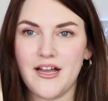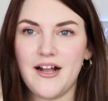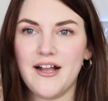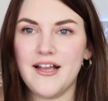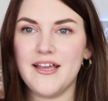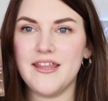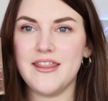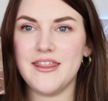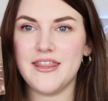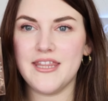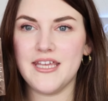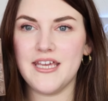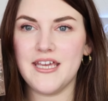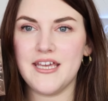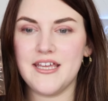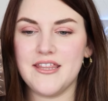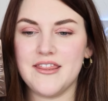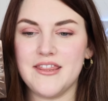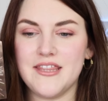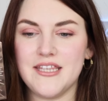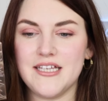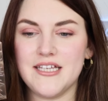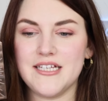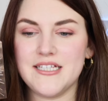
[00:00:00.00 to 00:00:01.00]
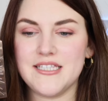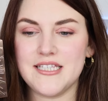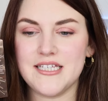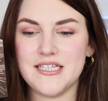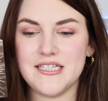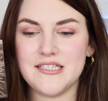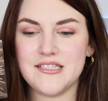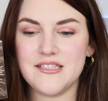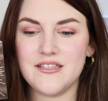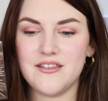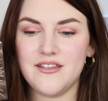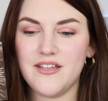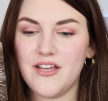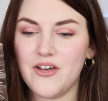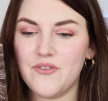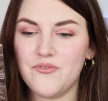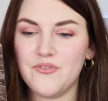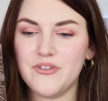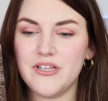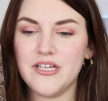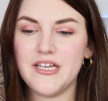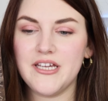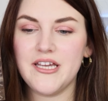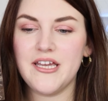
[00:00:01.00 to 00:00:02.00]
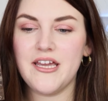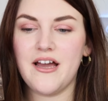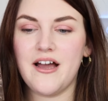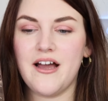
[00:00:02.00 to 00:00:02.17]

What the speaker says: I think this is lovely.